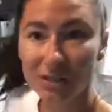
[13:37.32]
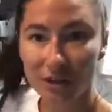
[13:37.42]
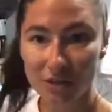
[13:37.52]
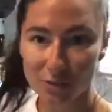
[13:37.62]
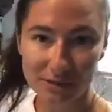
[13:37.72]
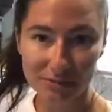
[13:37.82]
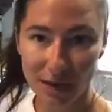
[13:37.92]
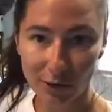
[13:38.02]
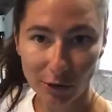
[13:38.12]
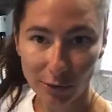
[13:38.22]
serve ours with some
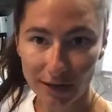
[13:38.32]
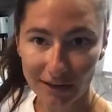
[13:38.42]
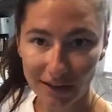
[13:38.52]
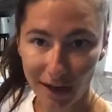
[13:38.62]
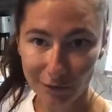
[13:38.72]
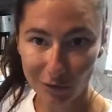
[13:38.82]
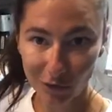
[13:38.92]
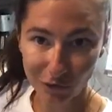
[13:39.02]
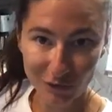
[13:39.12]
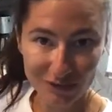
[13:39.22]
sourdough bread that I got from
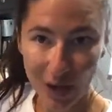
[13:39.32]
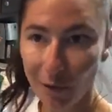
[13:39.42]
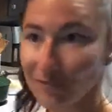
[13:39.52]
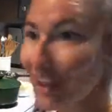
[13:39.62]
Whole Foods. So